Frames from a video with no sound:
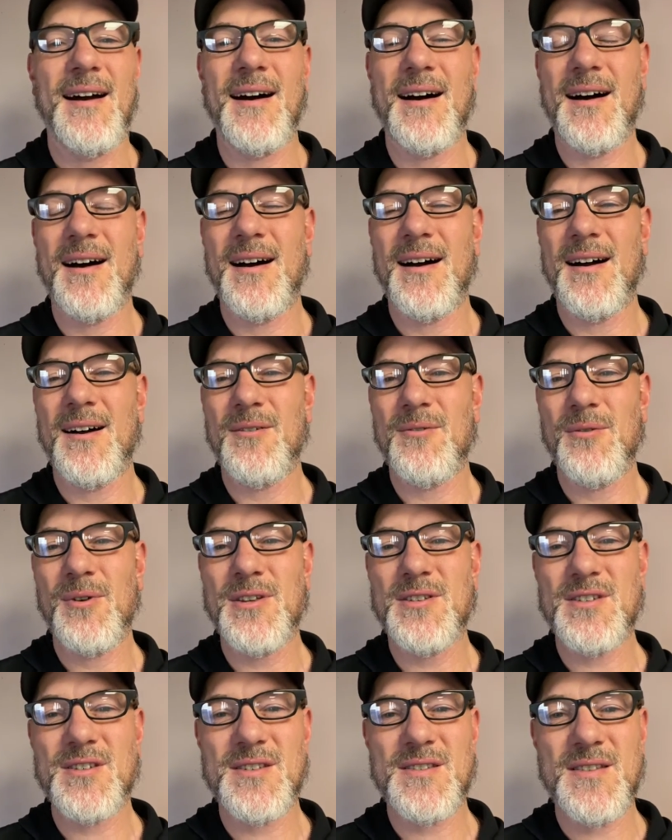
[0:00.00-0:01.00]
Uh,
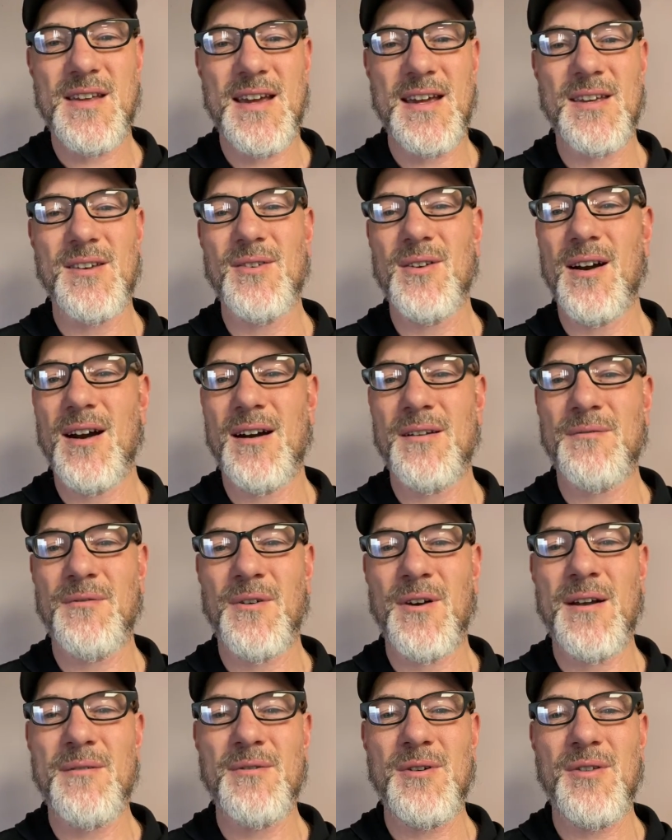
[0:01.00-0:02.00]
we just thank you, God,
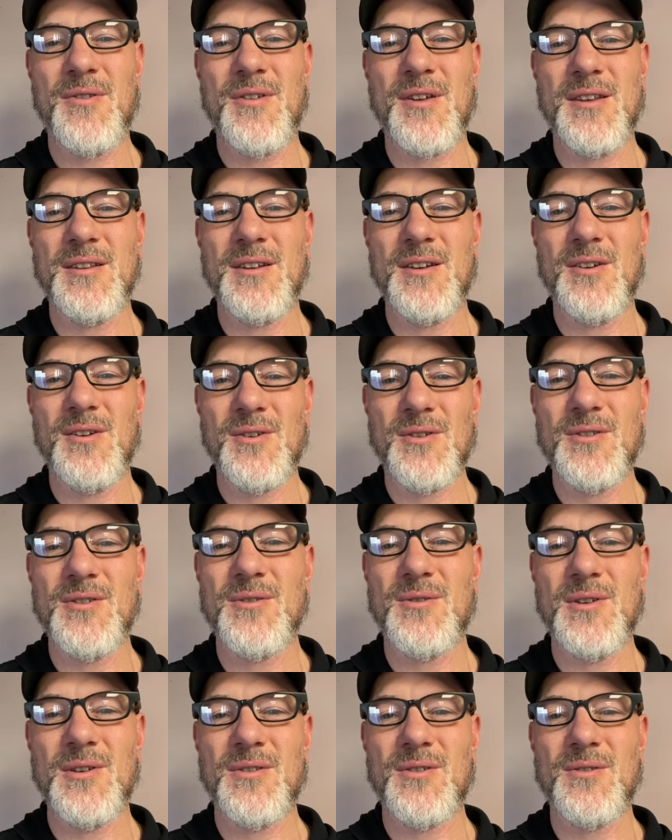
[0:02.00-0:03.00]
for everything that you're
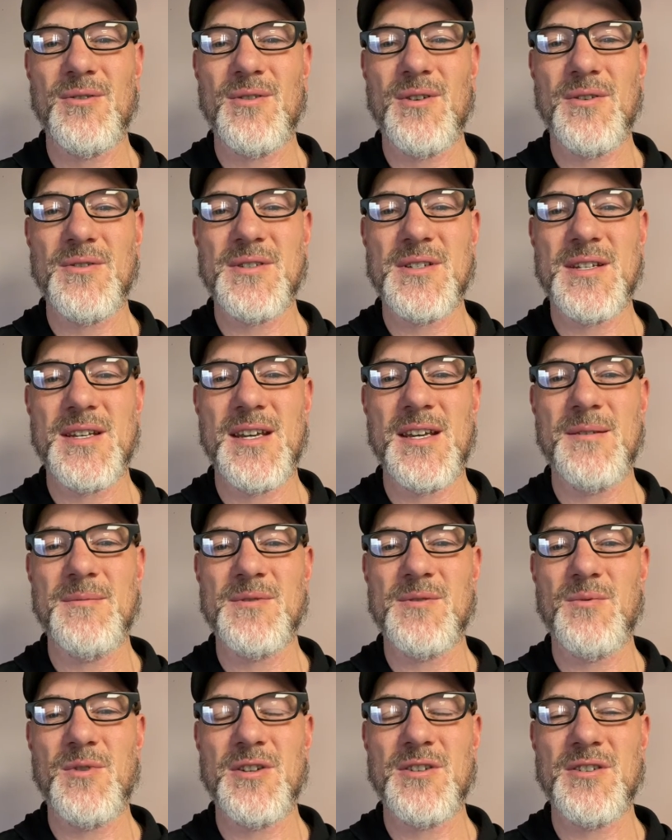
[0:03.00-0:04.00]
doing through those
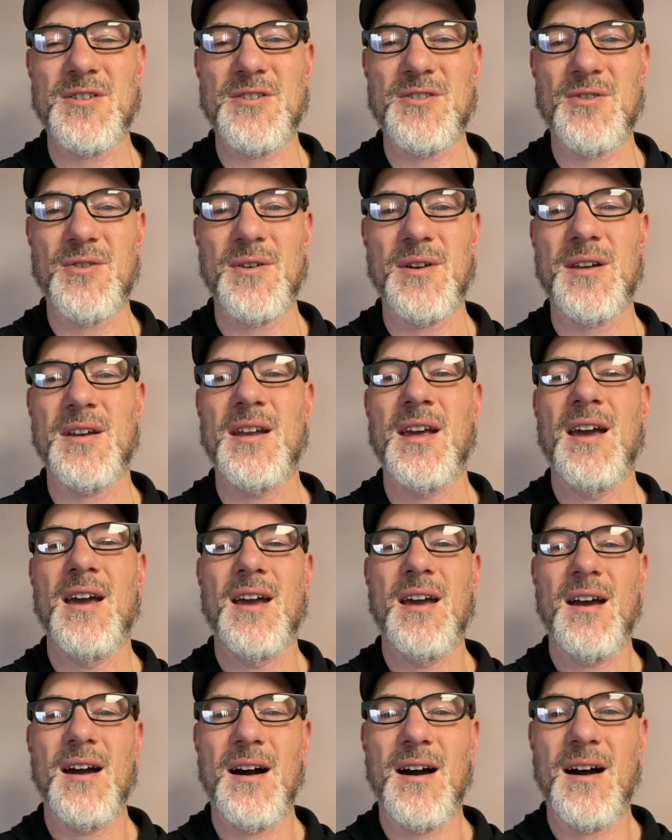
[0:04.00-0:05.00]
teams. We just join
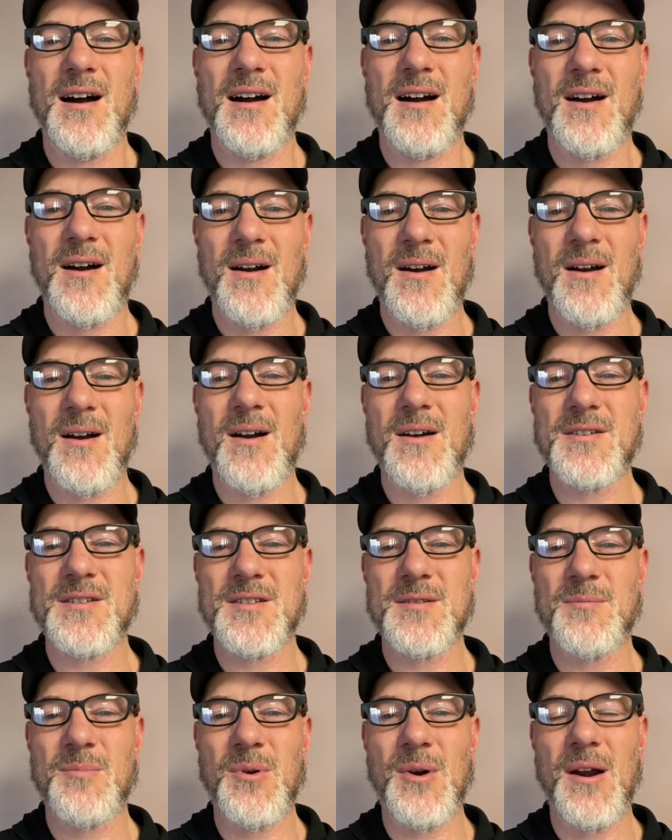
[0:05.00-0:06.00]
uh, our
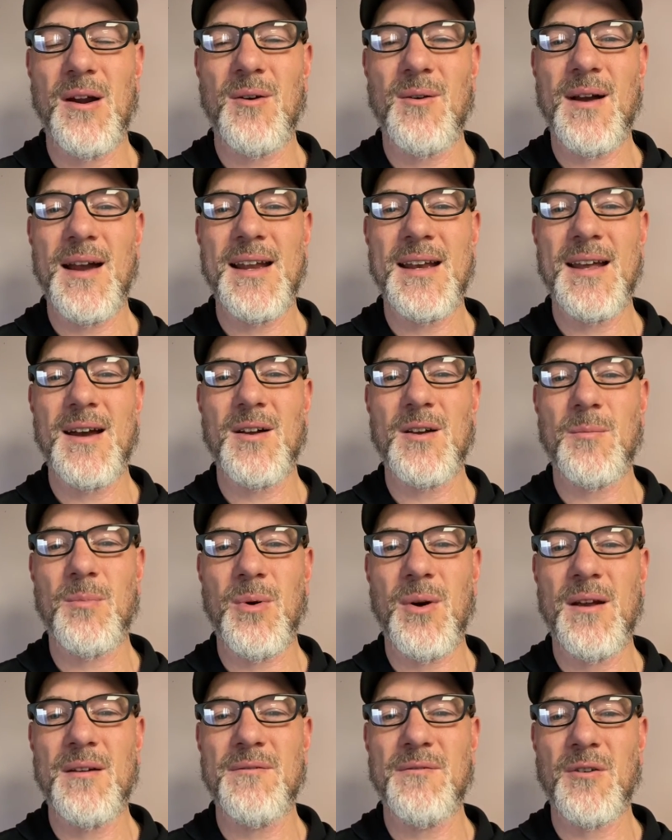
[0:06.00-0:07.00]
hearts in prayer right now to
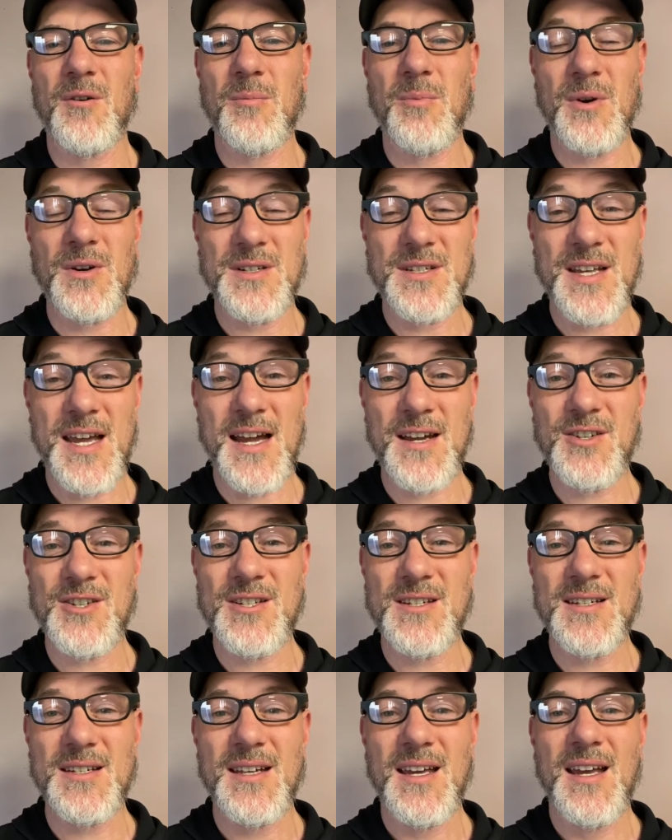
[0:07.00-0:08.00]
pray for
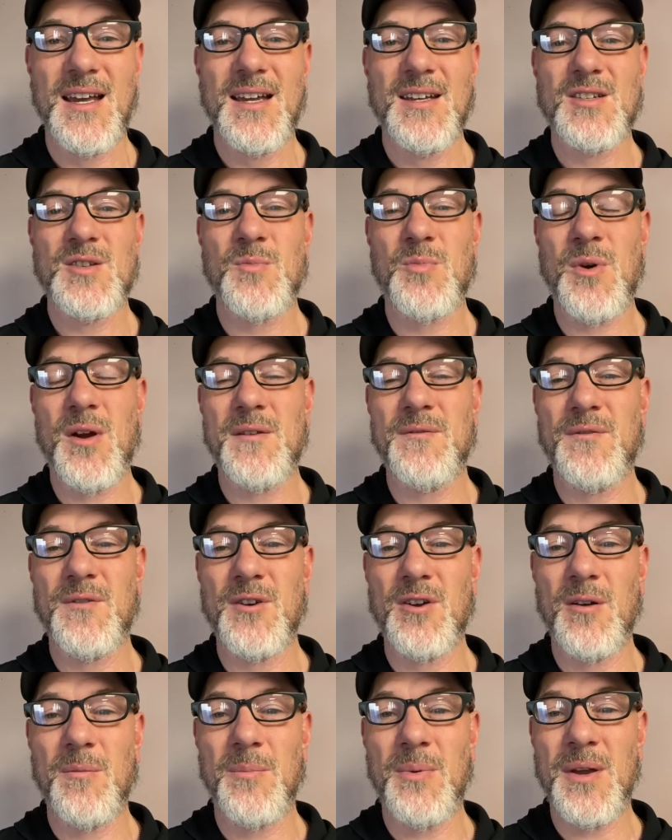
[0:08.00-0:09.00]
protection, to pray for
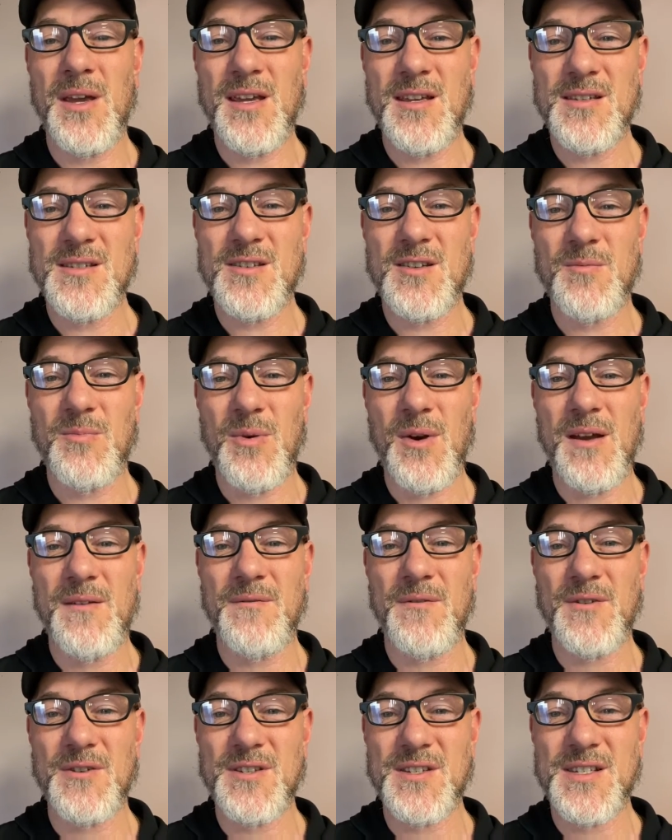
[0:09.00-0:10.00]
your peace, to pray
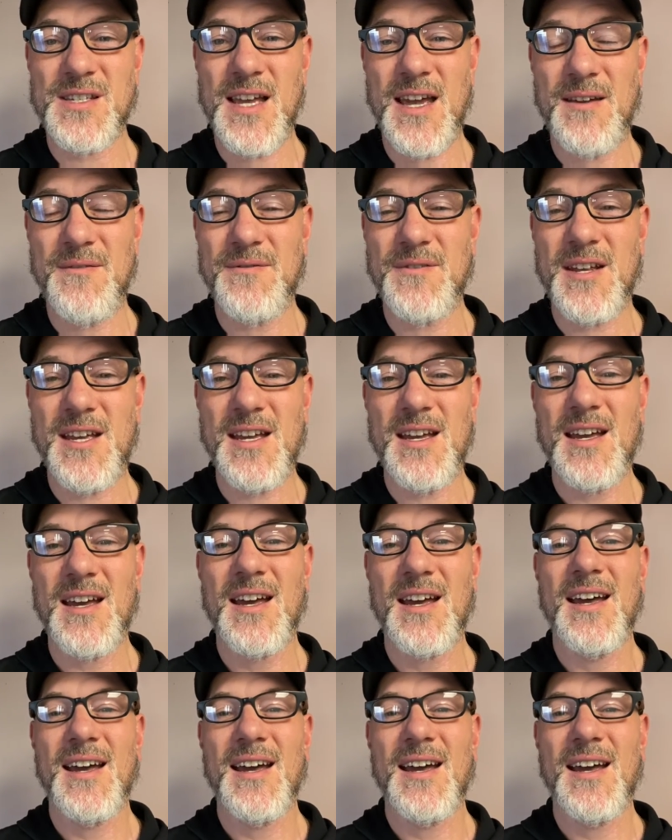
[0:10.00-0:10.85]
for safety.